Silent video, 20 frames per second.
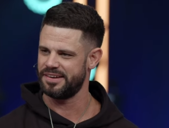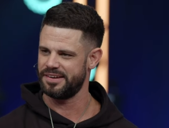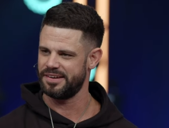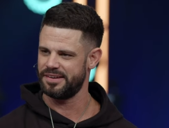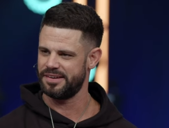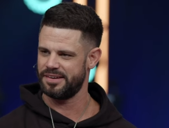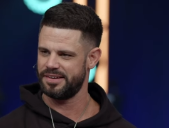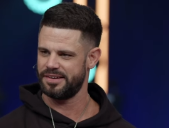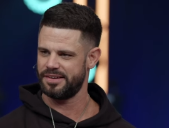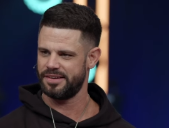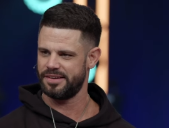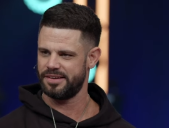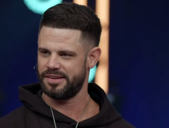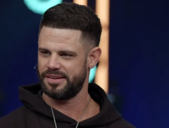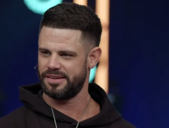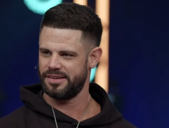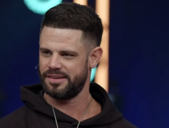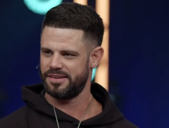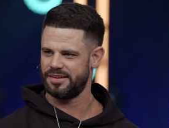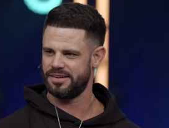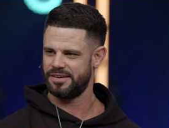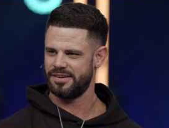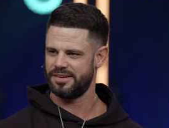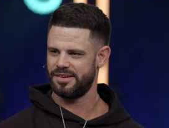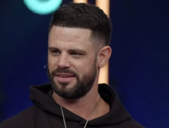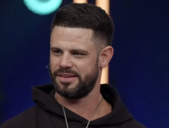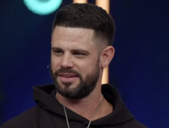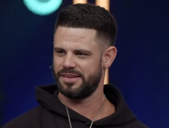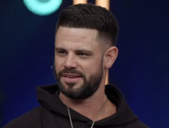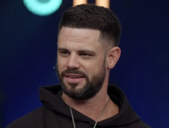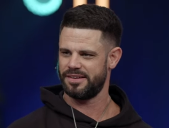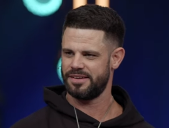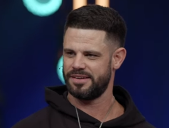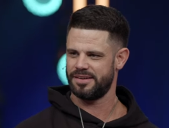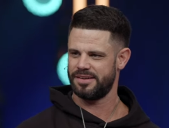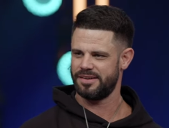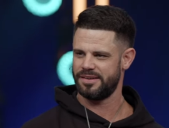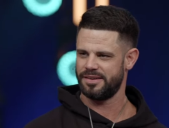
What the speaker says: Nobody speaks.